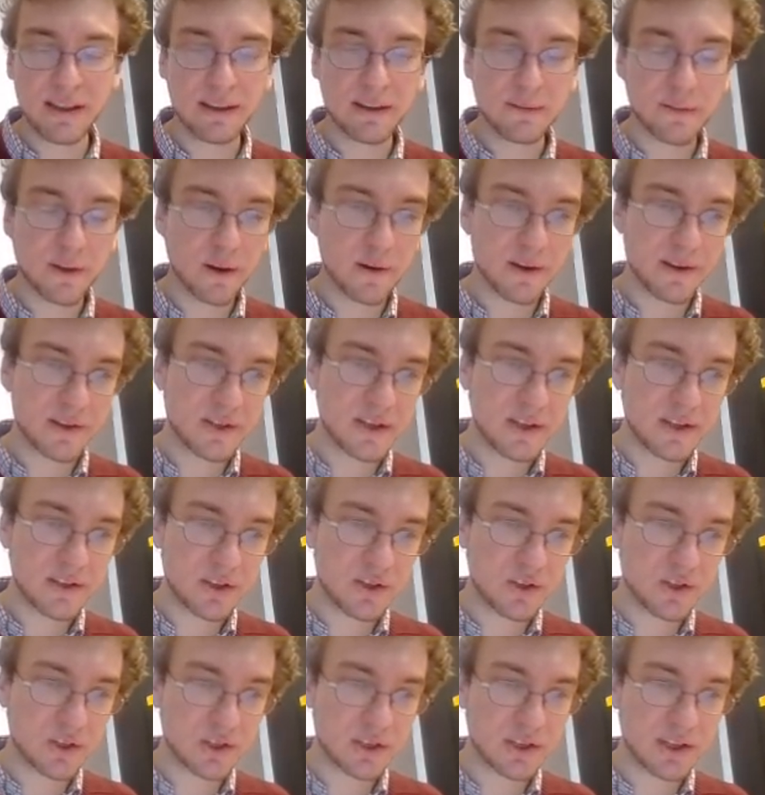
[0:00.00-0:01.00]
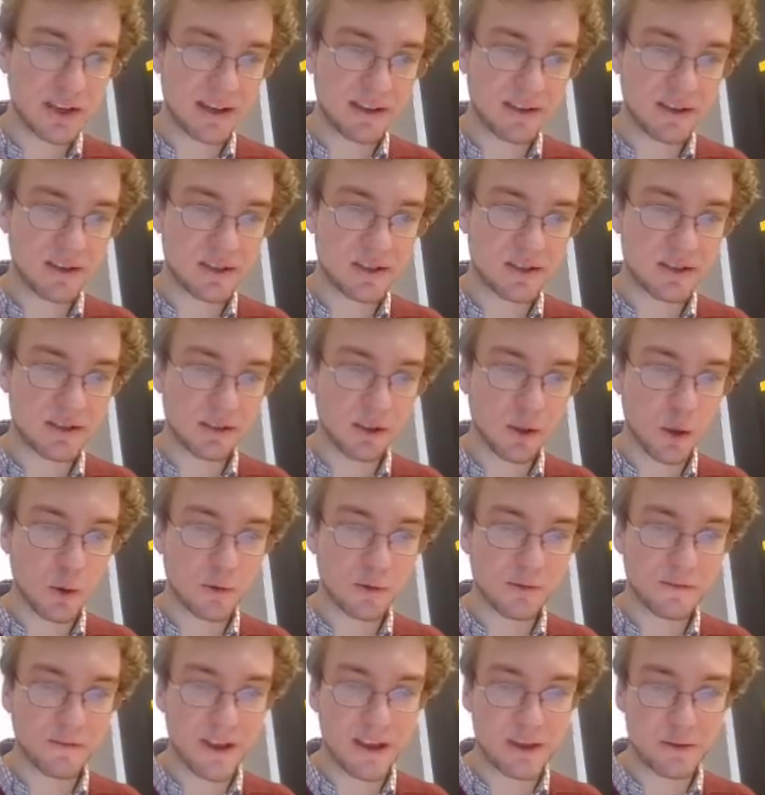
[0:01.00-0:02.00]
of currencies is just like this
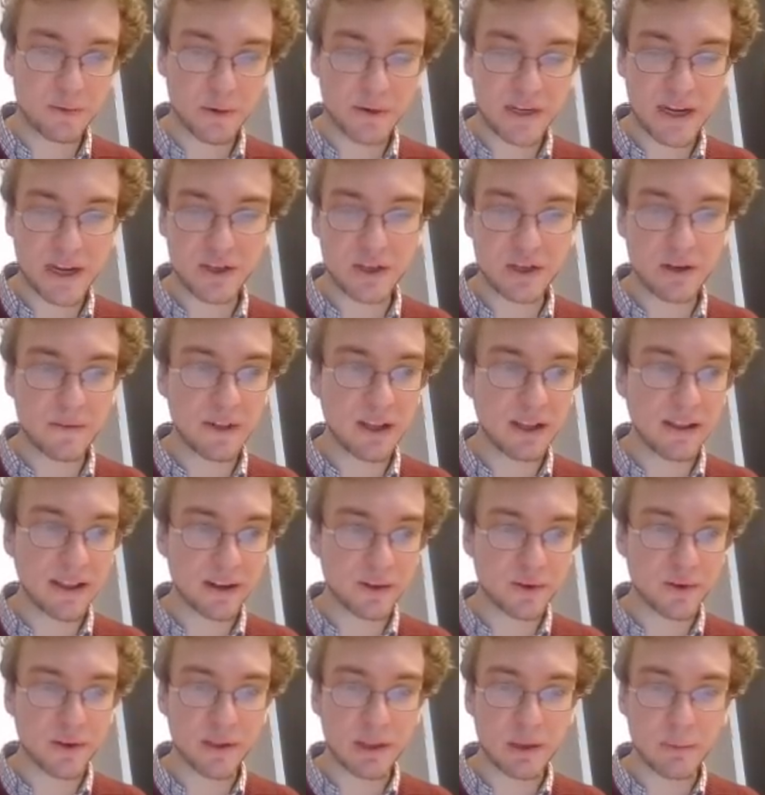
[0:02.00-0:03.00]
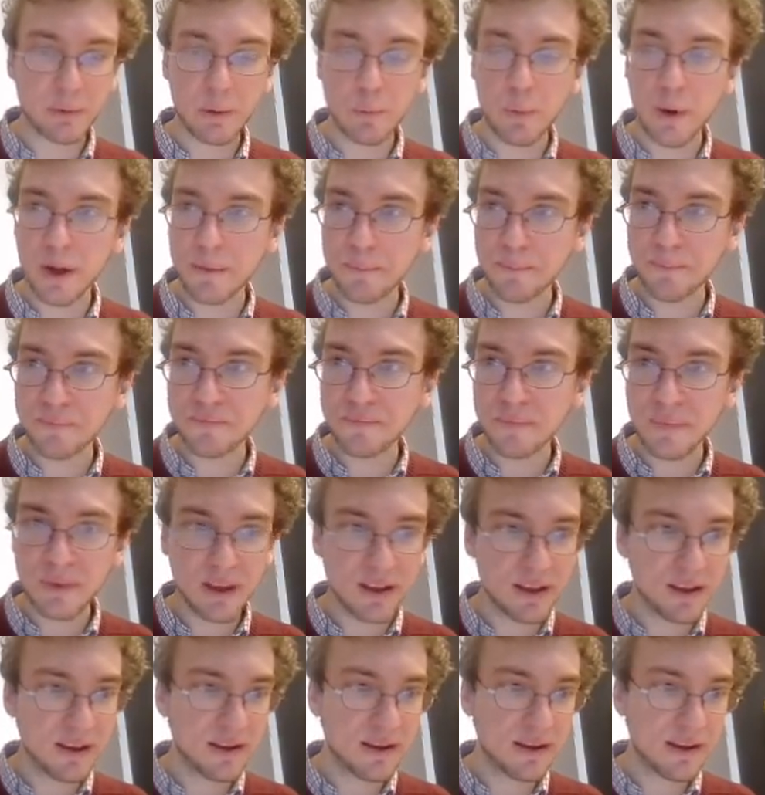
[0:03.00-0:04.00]
local phase rotation of the electron that we want.
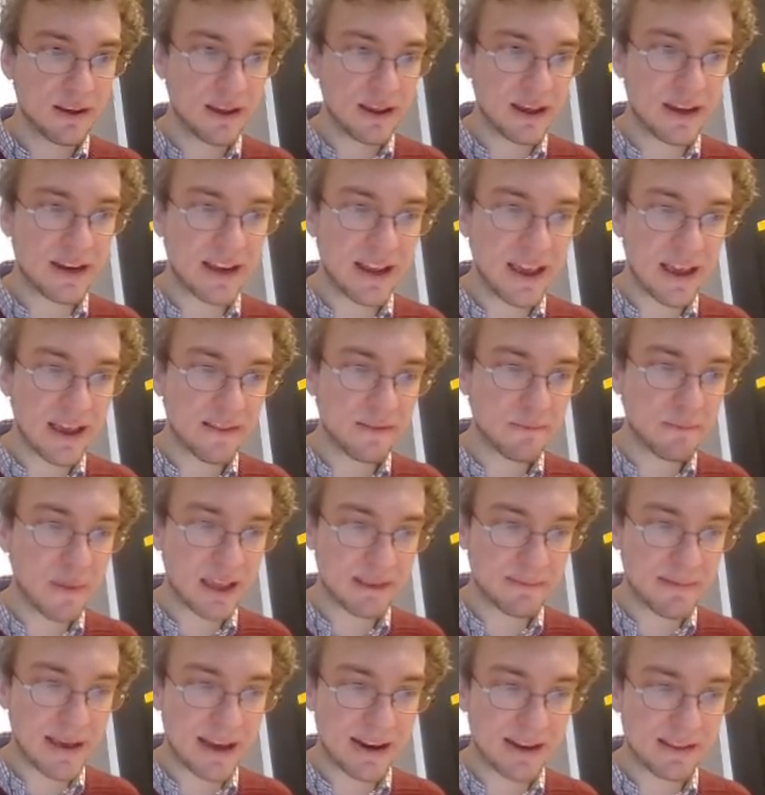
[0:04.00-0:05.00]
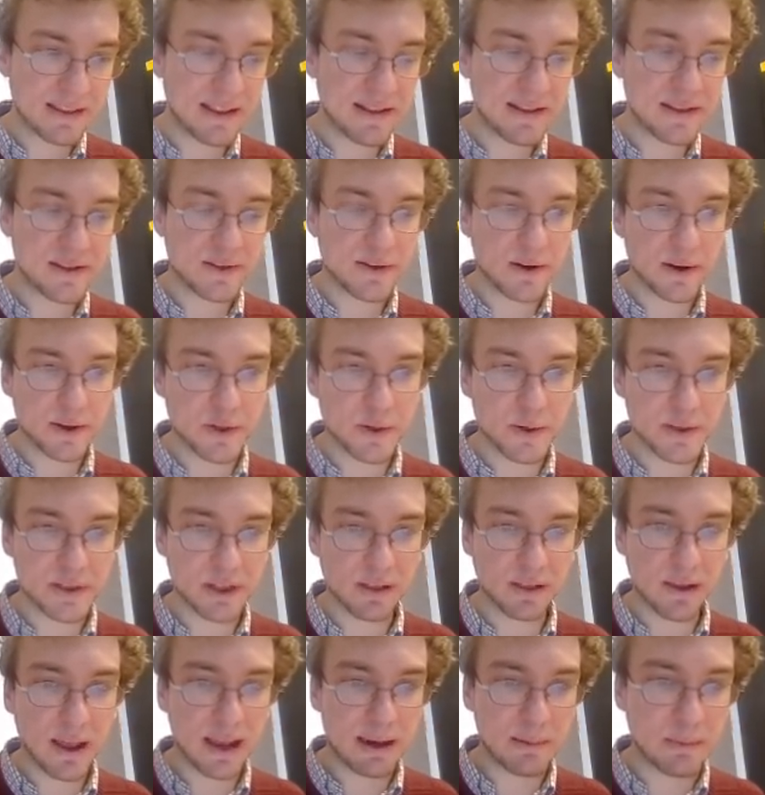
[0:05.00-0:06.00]
And again, mathematically, the structure is
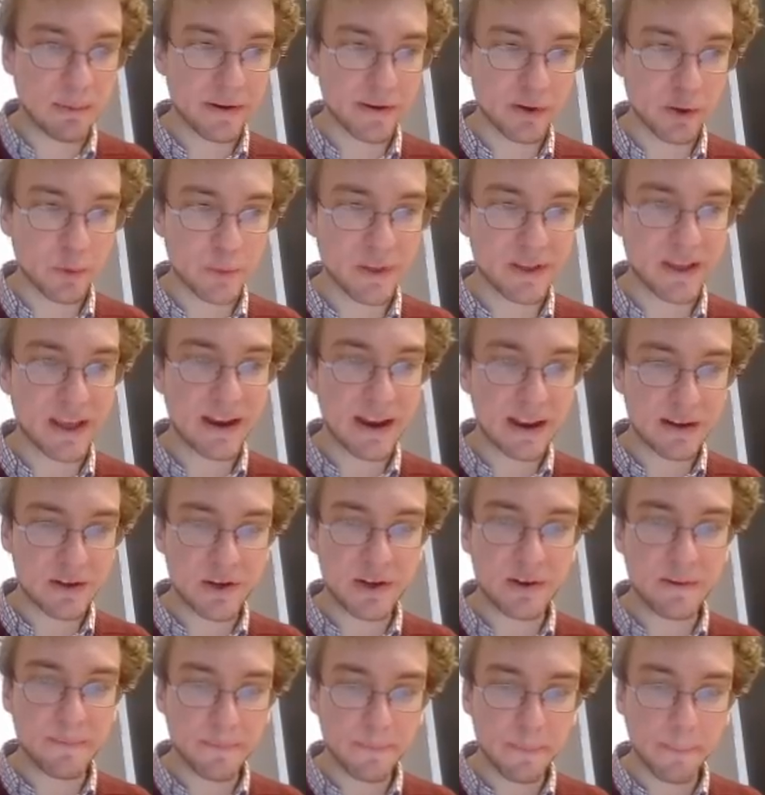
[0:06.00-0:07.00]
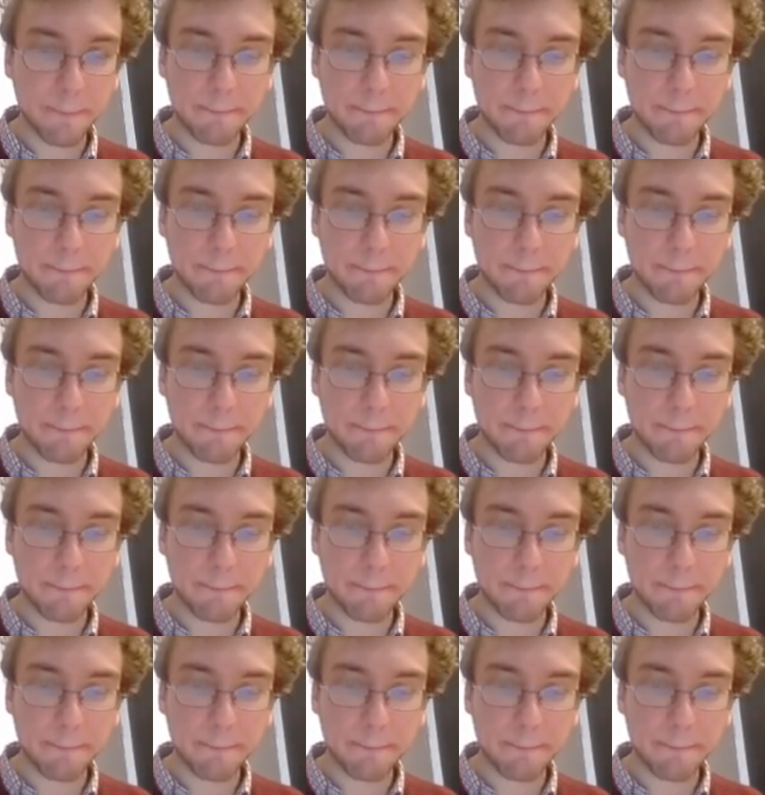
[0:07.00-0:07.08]
a line bundle with connection.